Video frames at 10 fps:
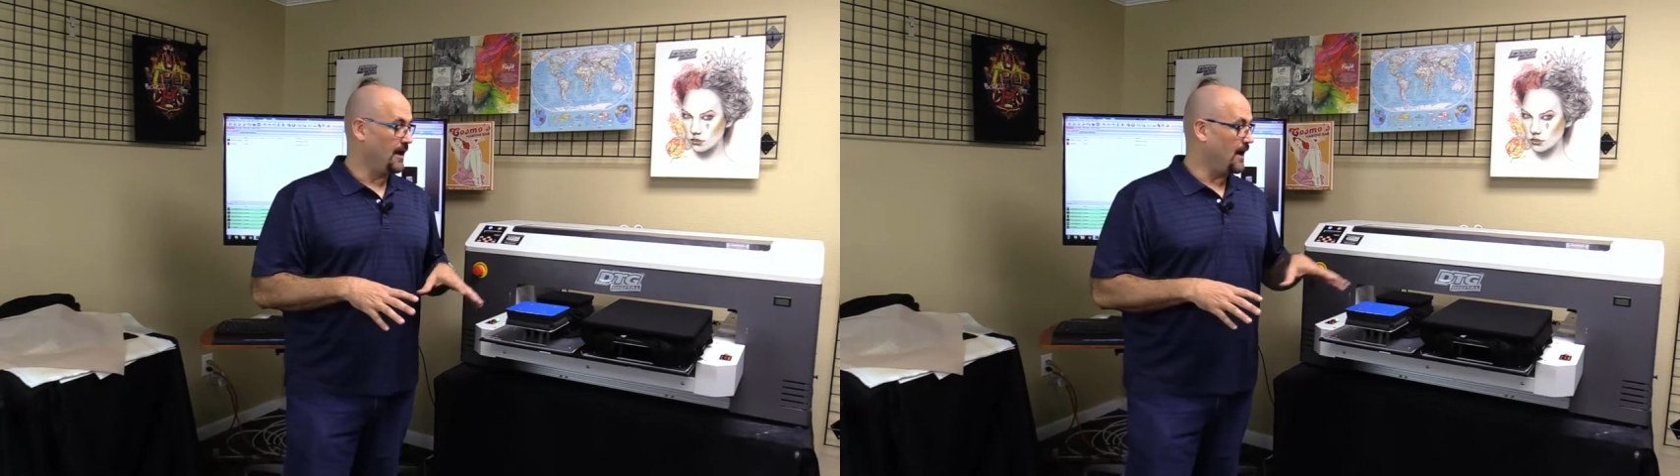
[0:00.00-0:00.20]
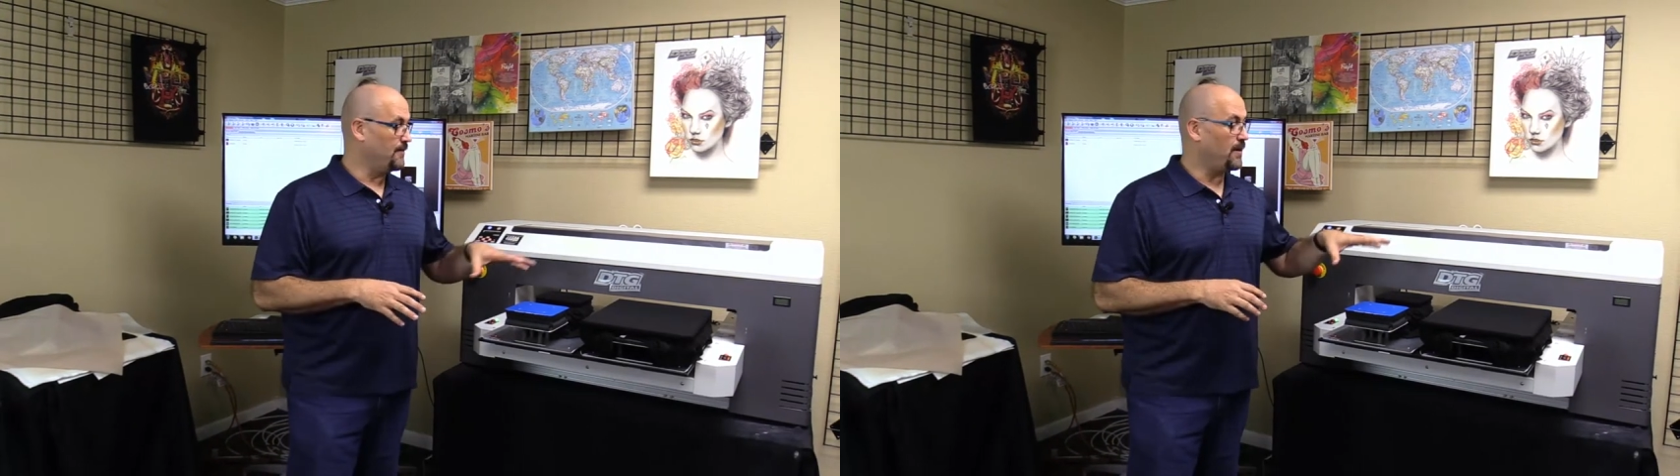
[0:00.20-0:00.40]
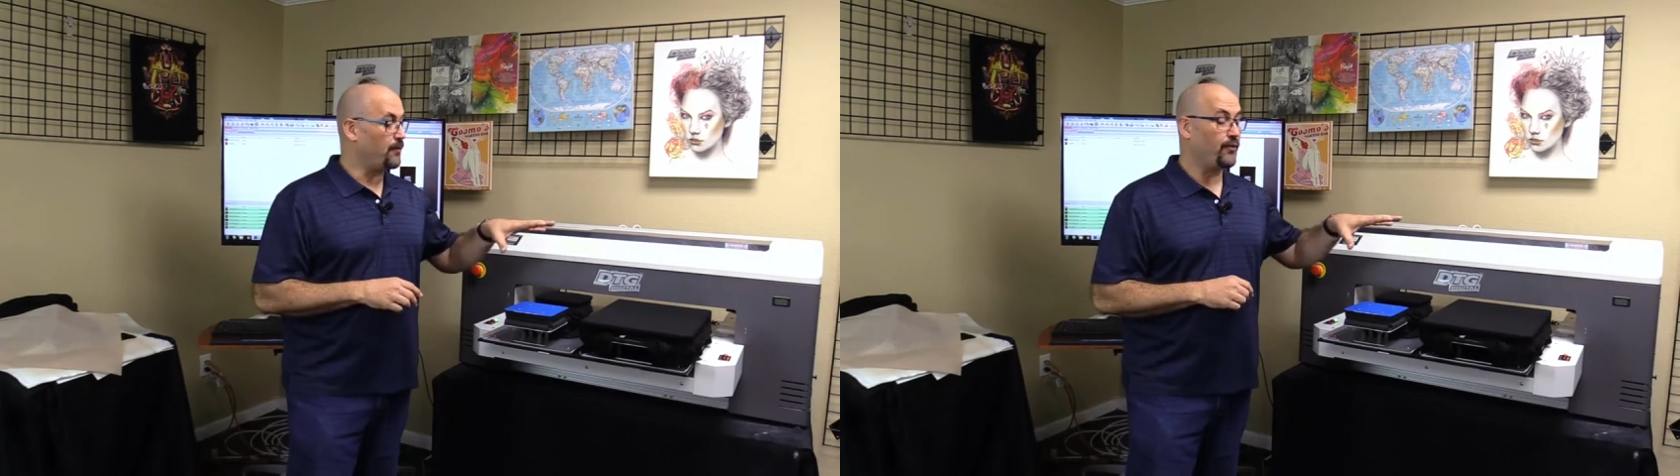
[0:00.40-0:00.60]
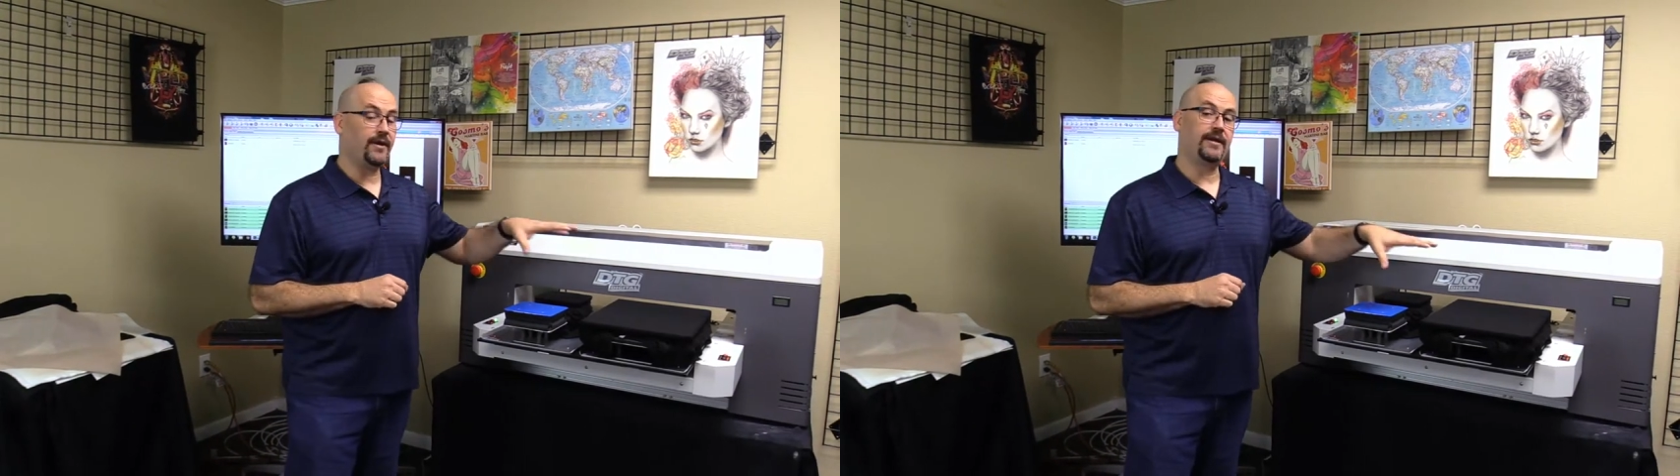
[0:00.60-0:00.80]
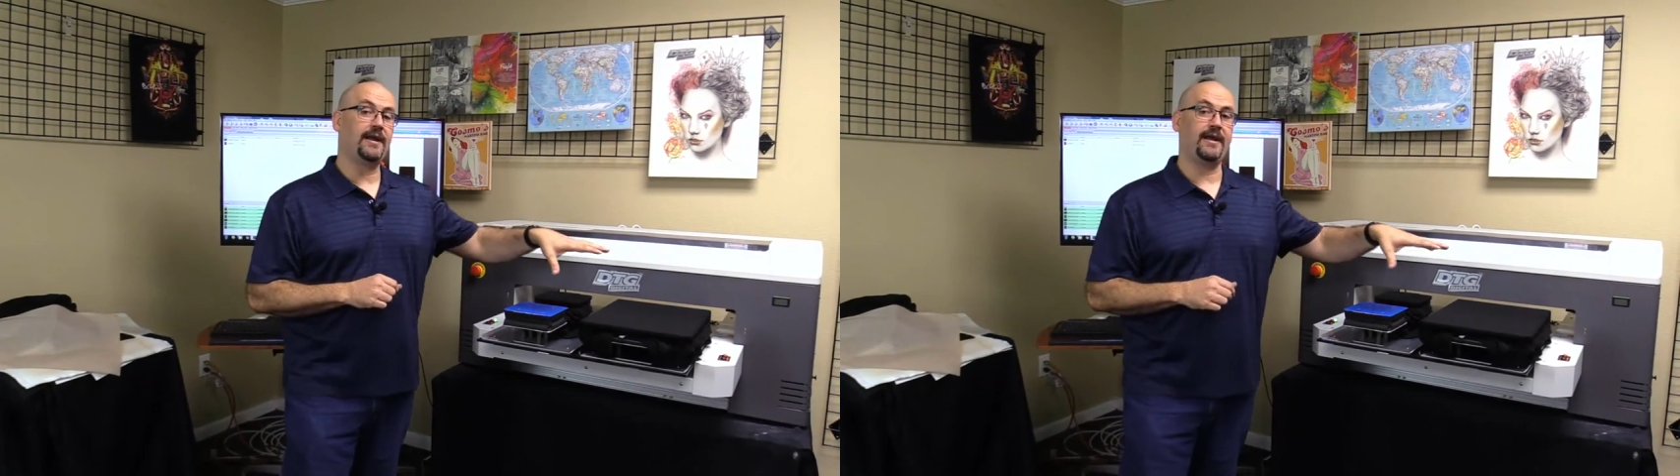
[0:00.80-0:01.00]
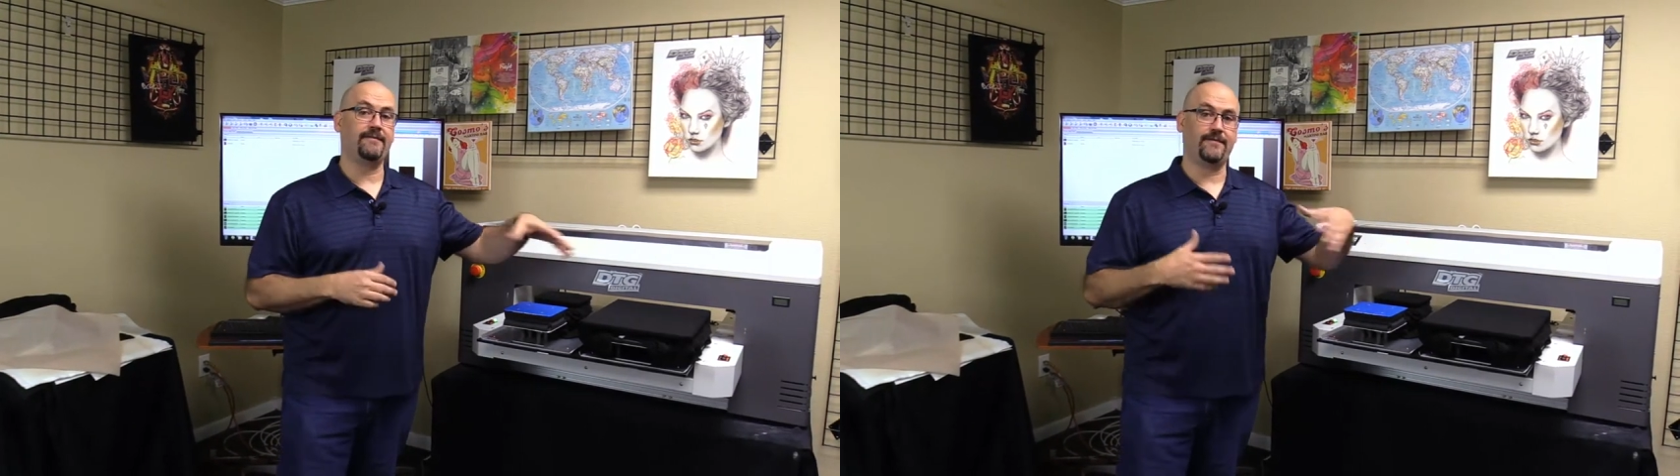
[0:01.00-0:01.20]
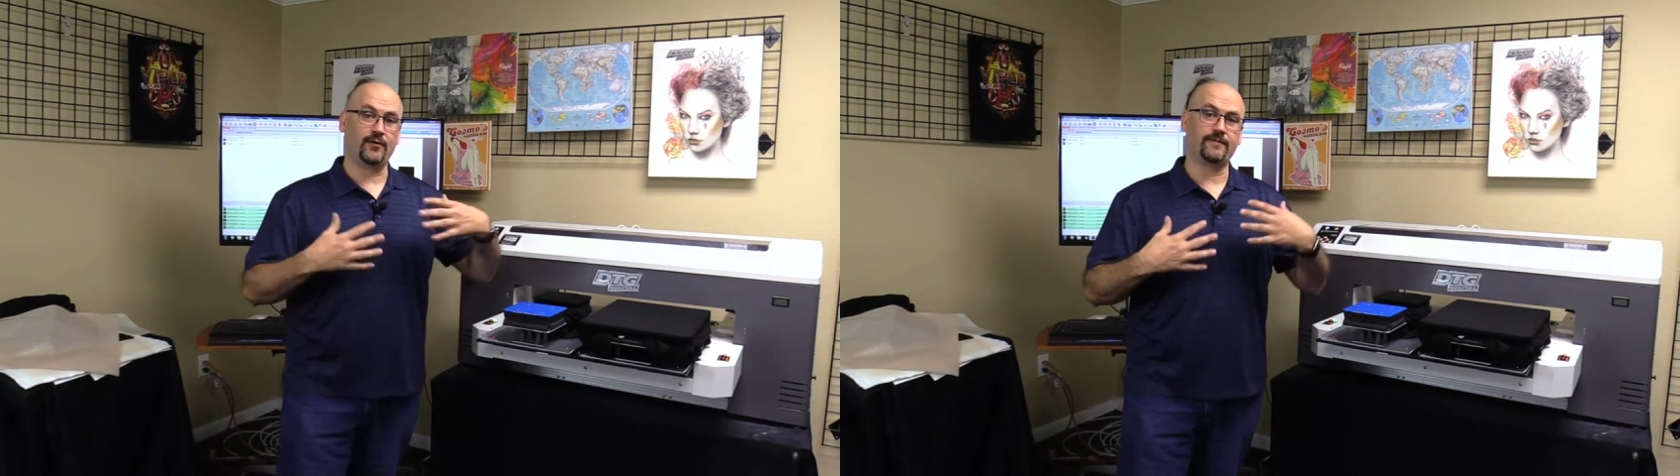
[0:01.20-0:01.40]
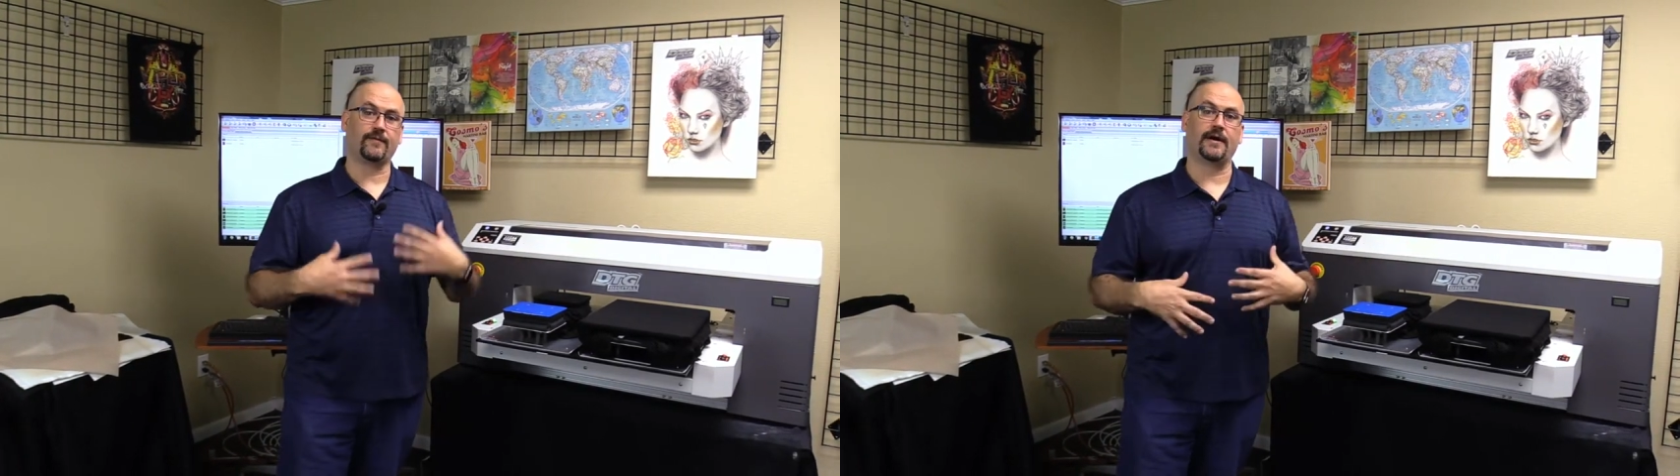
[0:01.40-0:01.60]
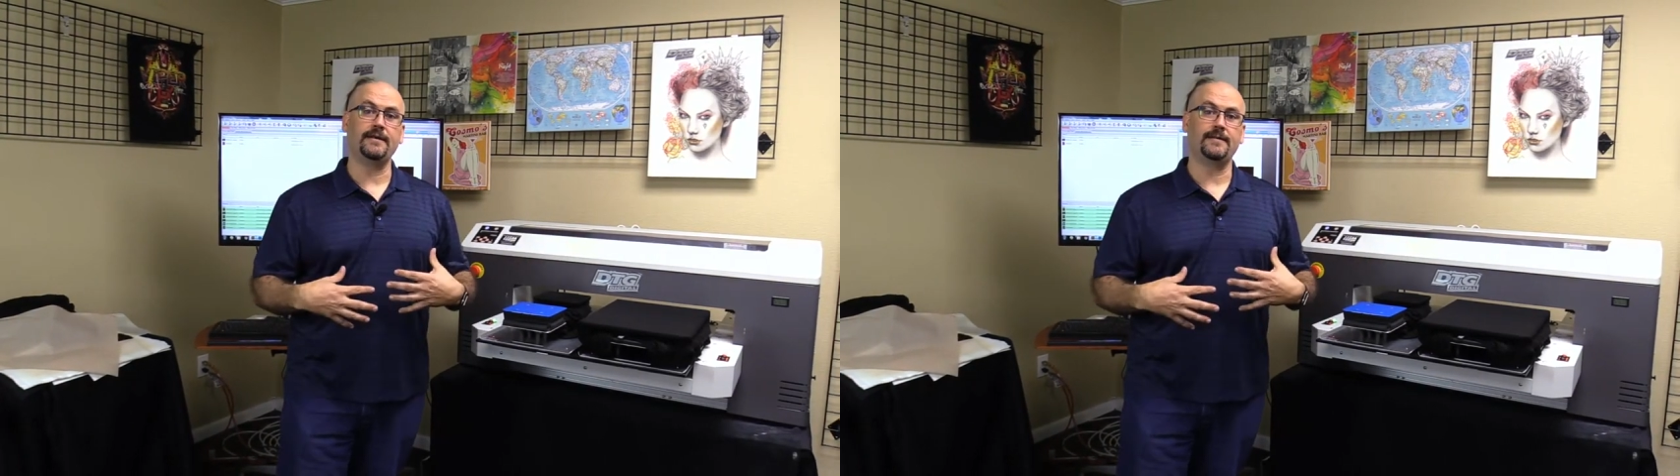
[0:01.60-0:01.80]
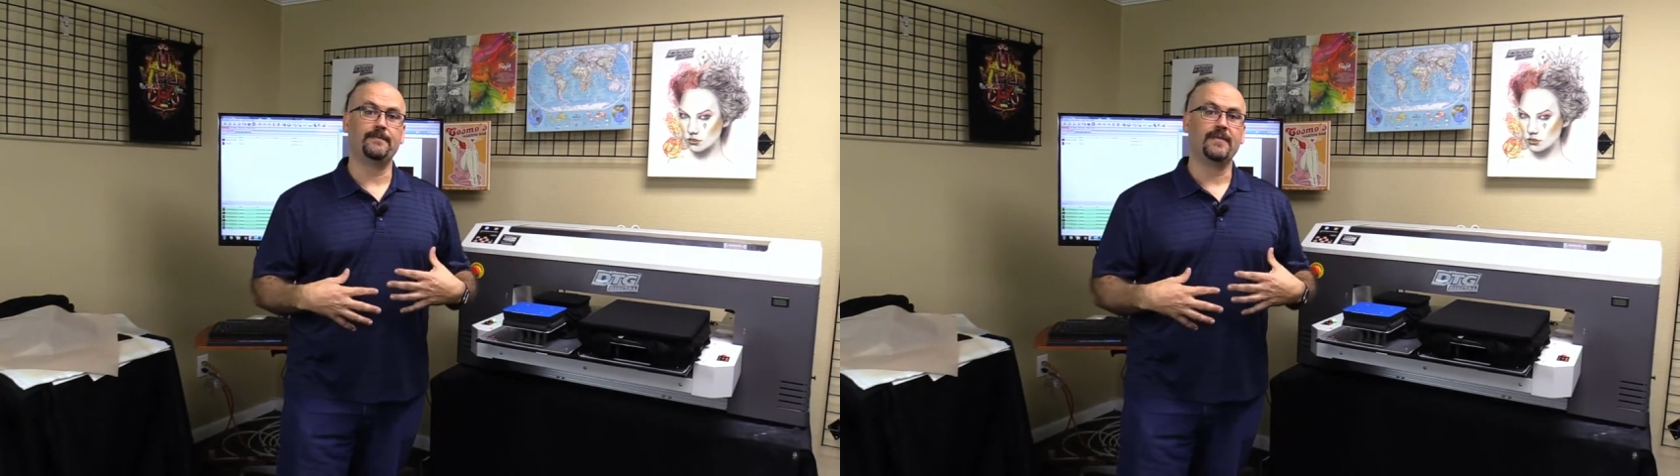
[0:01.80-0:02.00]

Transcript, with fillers: I'm going to print a full front,